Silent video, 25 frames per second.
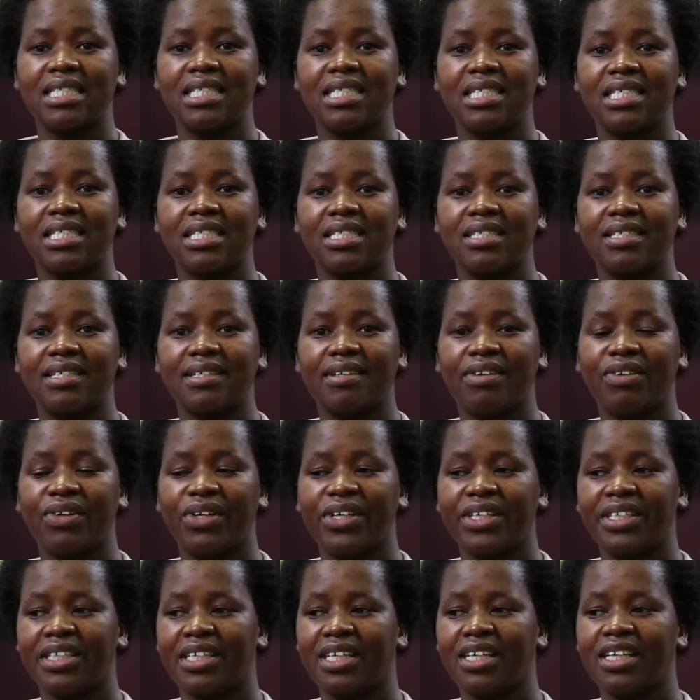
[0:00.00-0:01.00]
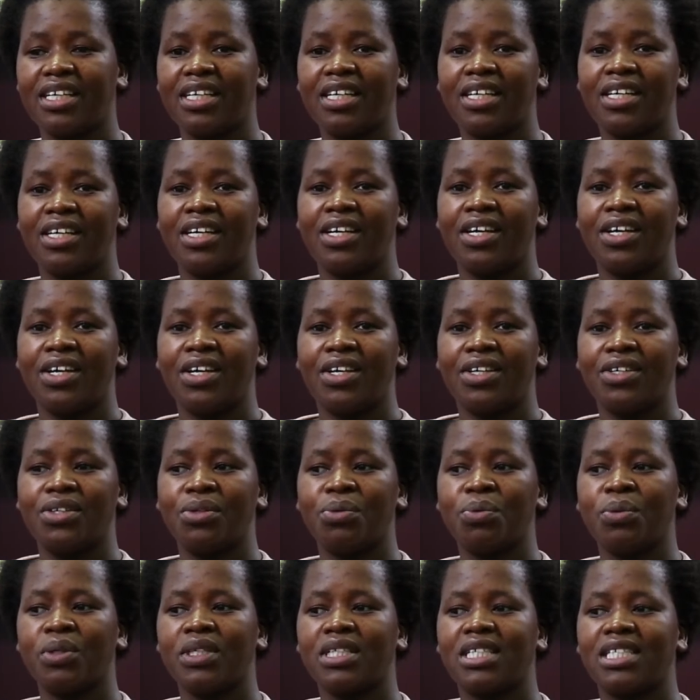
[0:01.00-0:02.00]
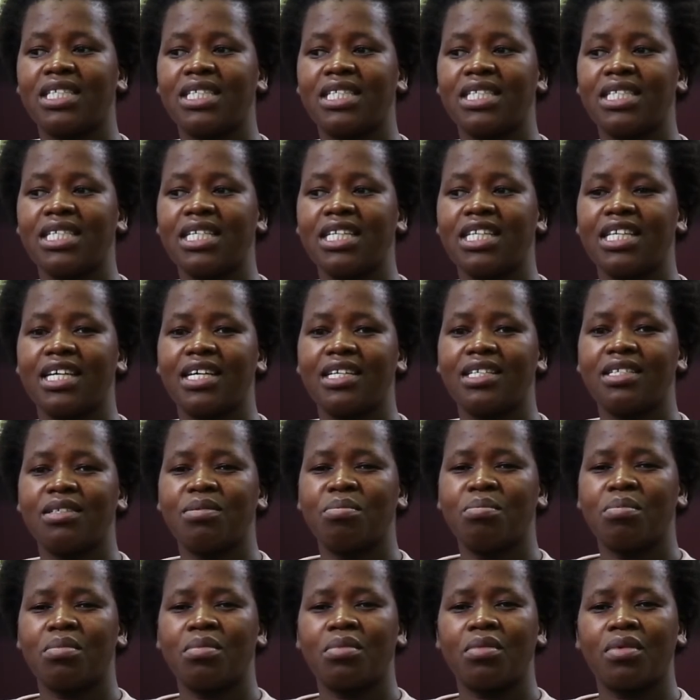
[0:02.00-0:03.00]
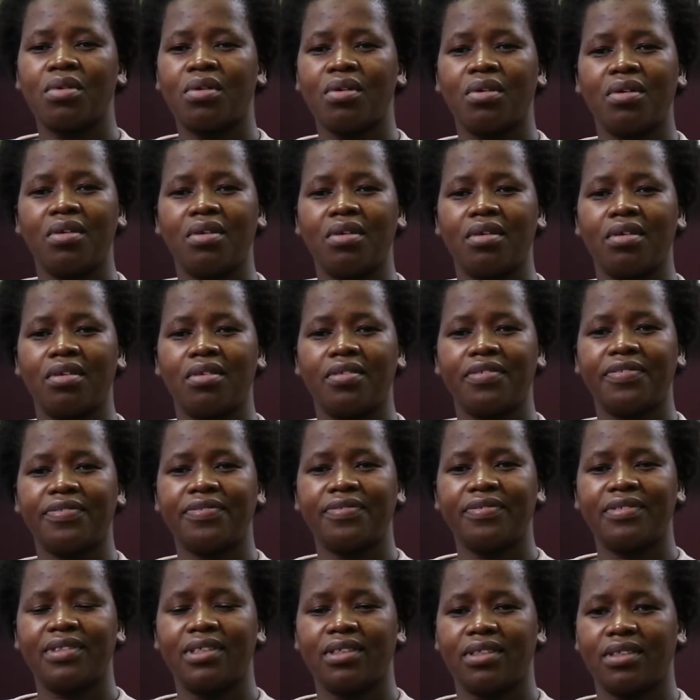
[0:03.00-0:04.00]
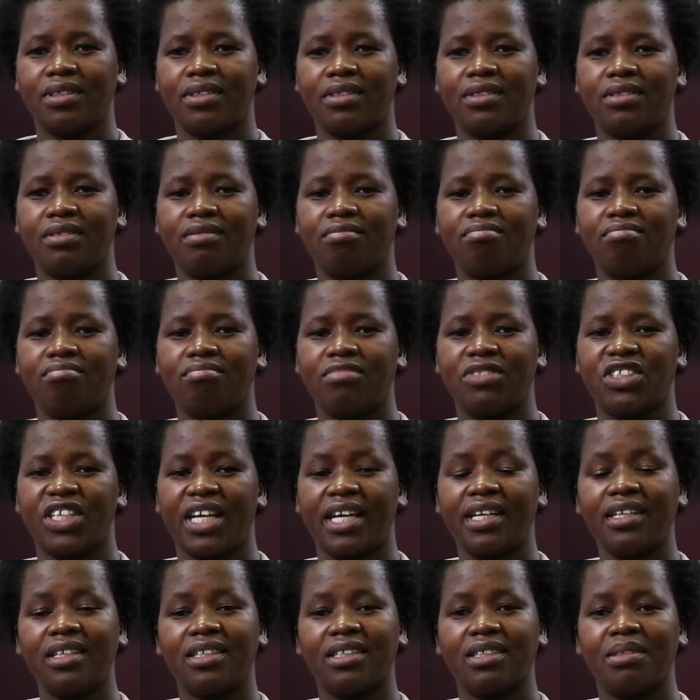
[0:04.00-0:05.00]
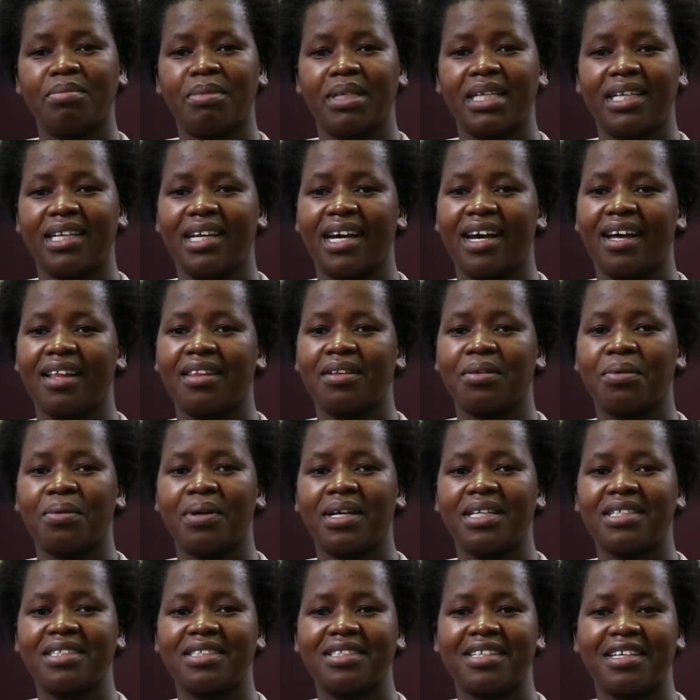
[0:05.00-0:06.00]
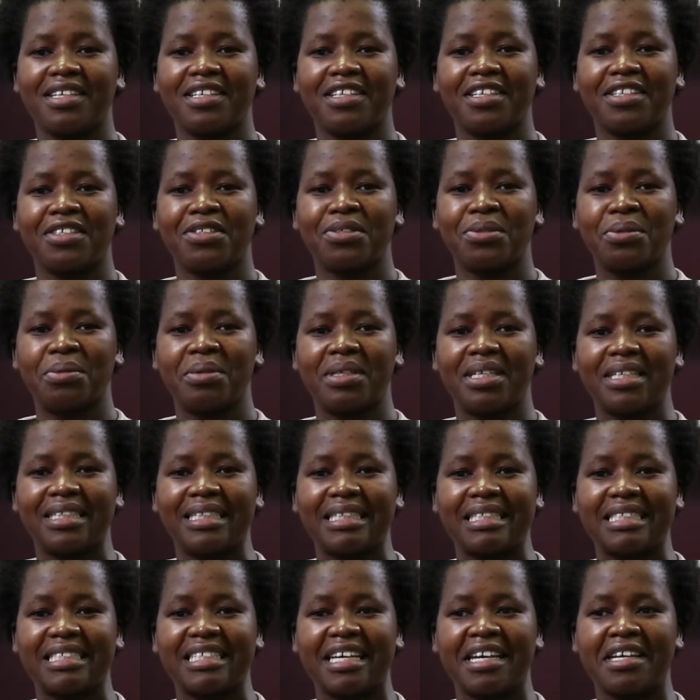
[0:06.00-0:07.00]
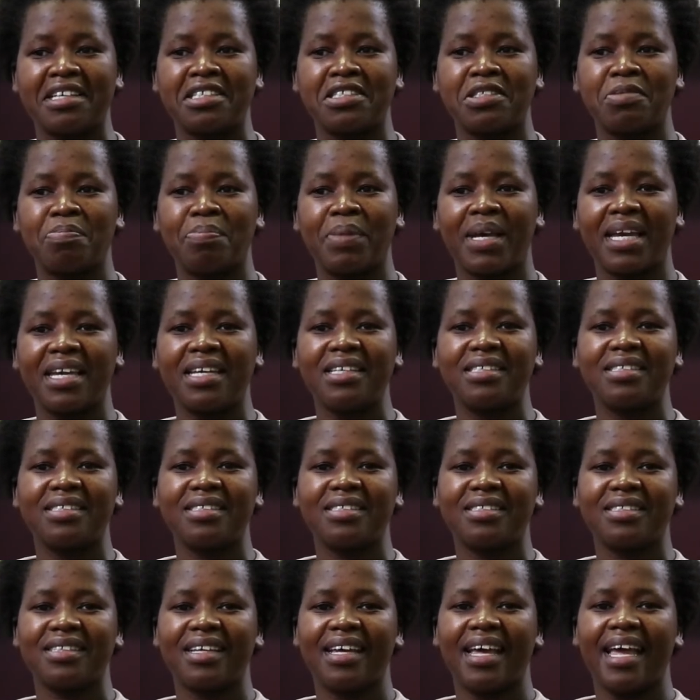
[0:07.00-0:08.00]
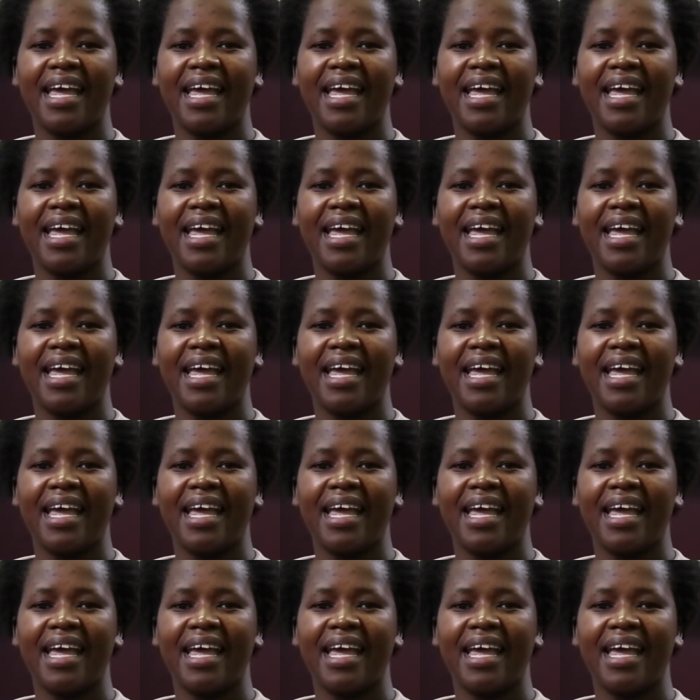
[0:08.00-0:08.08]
a learner, you would see that more of the gentlemen are the ones that are doing the science base.